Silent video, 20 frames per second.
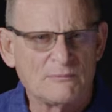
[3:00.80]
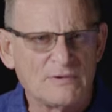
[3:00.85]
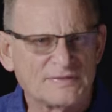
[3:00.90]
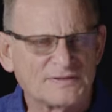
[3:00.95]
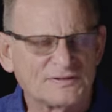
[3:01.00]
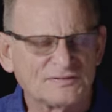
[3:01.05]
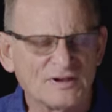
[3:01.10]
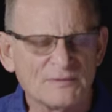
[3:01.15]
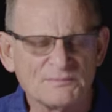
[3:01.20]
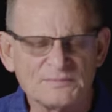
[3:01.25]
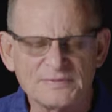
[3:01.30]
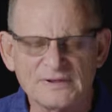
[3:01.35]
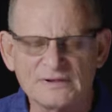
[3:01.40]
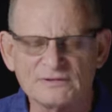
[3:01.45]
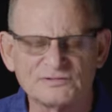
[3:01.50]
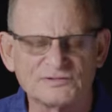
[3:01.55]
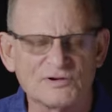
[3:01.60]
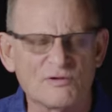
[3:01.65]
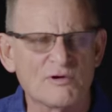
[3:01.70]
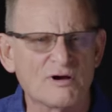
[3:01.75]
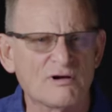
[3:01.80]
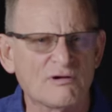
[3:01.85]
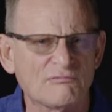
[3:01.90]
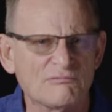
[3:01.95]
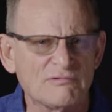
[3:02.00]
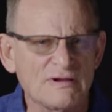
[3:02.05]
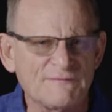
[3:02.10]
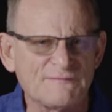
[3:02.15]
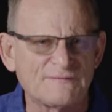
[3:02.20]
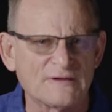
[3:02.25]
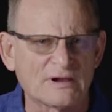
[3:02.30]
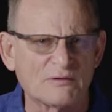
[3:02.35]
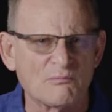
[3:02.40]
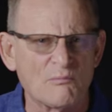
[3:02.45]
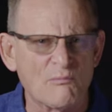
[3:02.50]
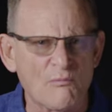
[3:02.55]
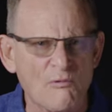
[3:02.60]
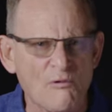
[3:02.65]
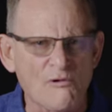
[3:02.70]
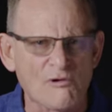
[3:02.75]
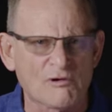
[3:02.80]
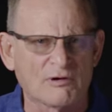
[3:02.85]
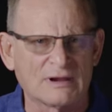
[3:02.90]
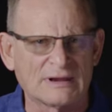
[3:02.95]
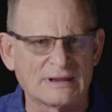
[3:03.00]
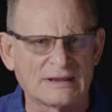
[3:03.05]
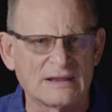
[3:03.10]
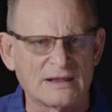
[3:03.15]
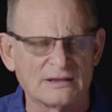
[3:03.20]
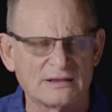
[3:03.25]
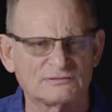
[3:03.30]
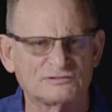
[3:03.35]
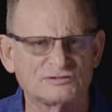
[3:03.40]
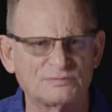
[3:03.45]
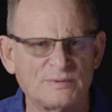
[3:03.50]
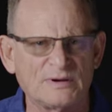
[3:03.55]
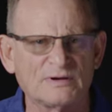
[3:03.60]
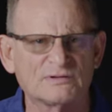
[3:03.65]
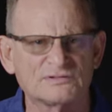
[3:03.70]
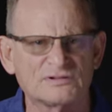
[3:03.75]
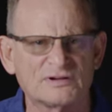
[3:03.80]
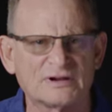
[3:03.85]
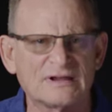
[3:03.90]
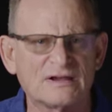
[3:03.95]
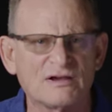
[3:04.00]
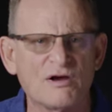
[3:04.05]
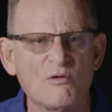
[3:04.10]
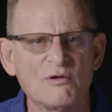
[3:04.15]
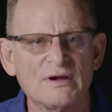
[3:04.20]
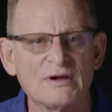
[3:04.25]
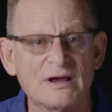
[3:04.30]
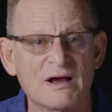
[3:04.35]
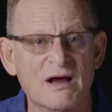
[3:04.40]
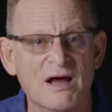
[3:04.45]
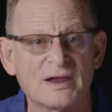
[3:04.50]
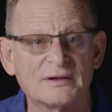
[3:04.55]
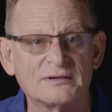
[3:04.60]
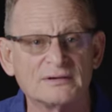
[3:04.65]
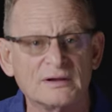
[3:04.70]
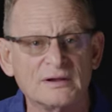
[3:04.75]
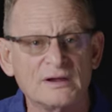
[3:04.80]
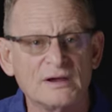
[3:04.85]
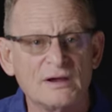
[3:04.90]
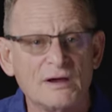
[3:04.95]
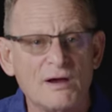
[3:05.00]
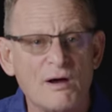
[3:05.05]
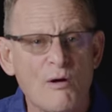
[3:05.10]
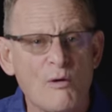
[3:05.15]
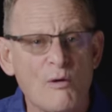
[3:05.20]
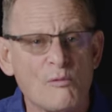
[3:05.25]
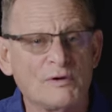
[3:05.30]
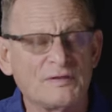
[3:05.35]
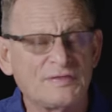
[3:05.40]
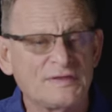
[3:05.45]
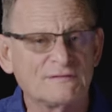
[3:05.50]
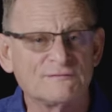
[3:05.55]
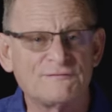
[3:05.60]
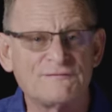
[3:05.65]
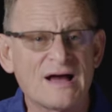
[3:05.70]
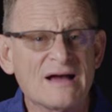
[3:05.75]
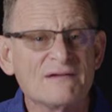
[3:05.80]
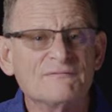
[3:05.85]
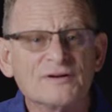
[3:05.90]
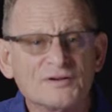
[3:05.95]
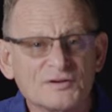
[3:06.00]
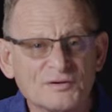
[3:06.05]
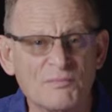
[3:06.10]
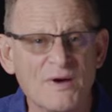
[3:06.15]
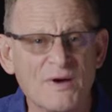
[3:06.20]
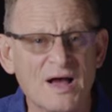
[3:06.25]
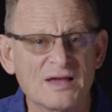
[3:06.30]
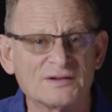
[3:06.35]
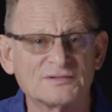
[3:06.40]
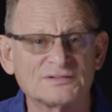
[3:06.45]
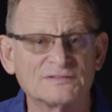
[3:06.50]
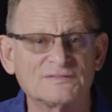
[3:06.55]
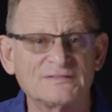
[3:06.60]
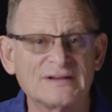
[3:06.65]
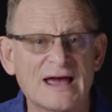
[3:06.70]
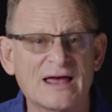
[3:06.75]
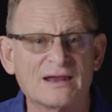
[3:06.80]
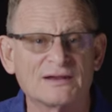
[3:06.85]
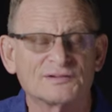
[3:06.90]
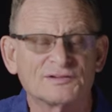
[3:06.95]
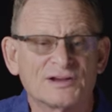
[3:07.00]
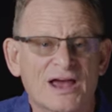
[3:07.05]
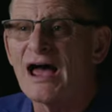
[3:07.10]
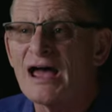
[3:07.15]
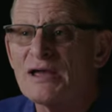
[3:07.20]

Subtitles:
with something so horrific morally and spiritually going on within 500 miles of Dallas,